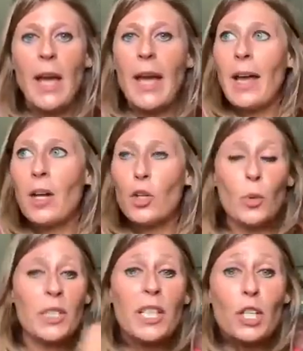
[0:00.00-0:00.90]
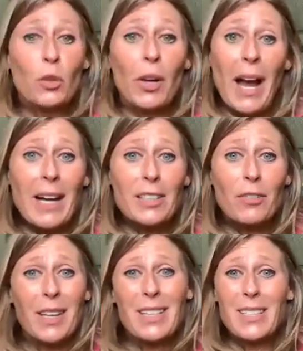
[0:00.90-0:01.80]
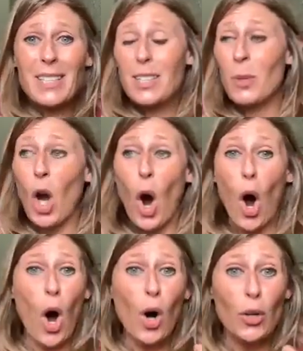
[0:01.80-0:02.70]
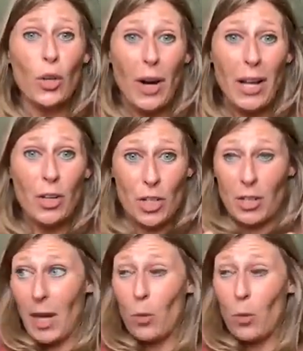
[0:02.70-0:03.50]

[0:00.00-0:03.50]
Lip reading: and your reticular activating system and all your energy,